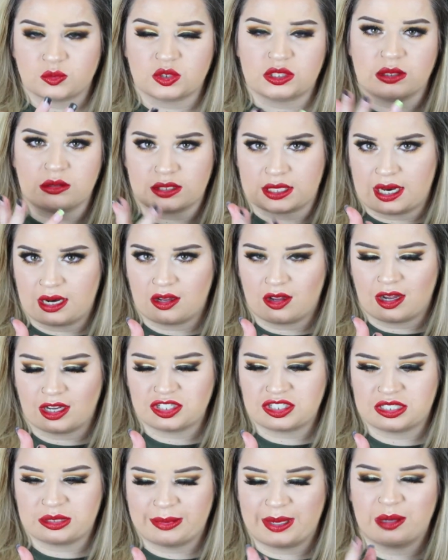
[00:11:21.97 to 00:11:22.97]
which I was kind of
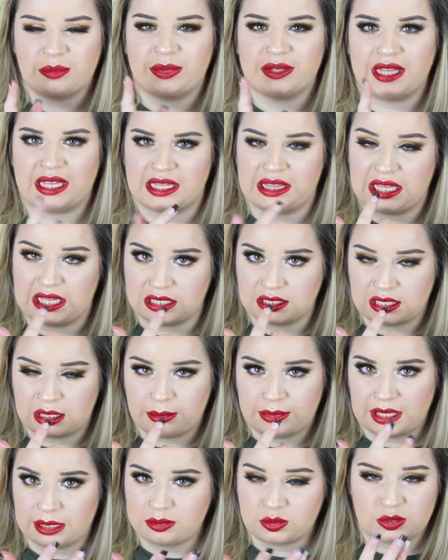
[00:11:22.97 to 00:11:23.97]
cautious about, but like the inside
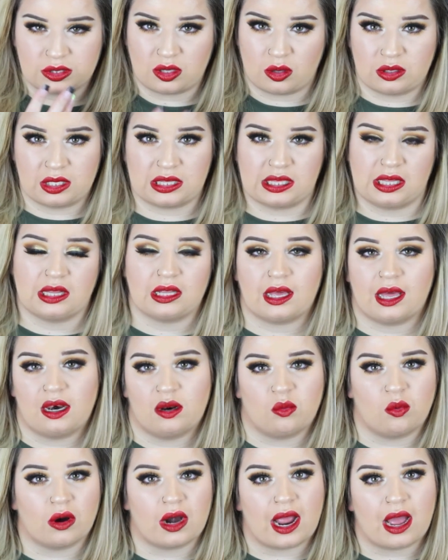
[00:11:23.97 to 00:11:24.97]
of my lips was the only thing that kind
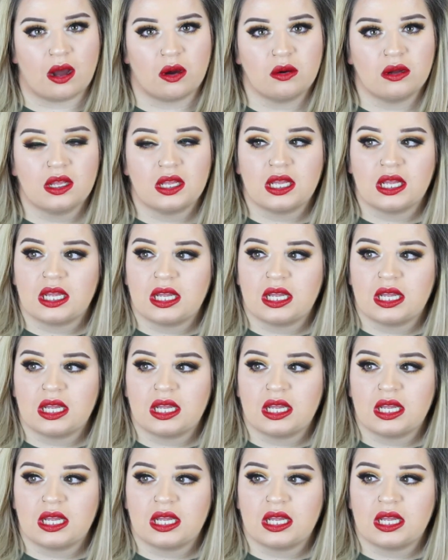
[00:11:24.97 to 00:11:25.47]
of wore out.